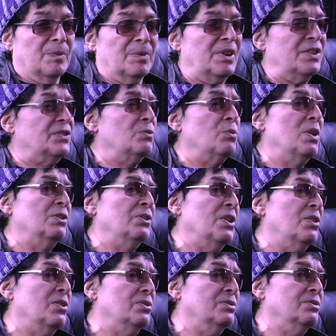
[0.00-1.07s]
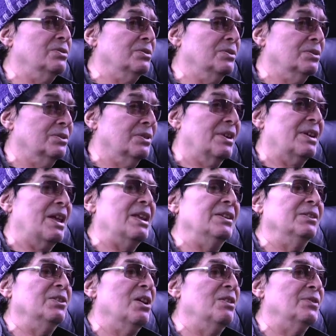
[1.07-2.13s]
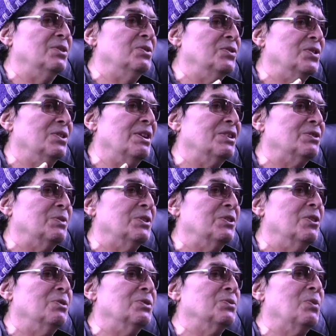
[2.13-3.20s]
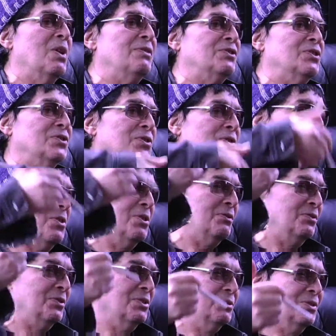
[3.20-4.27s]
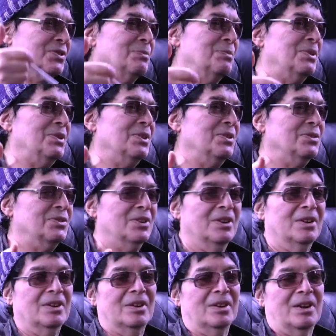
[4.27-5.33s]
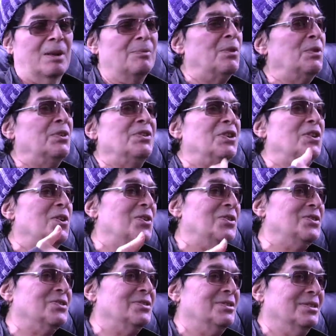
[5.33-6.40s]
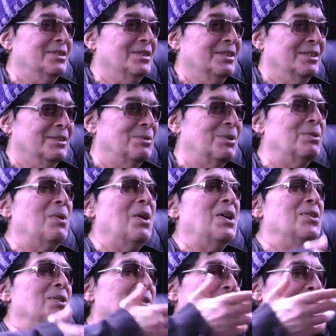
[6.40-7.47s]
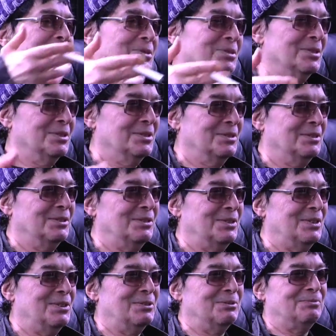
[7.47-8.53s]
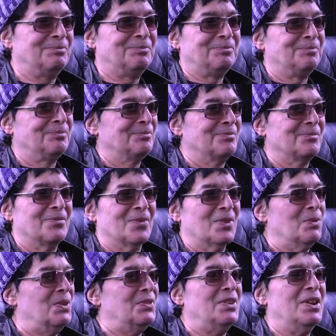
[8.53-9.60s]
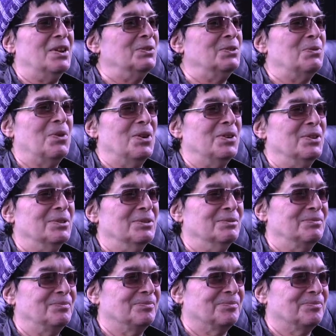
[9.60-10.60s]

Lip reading: But as you well know, like any lover who's the last one to know his wife just took off with somebody else, I'm only the artist. What do I know? You know? What the hell do I know?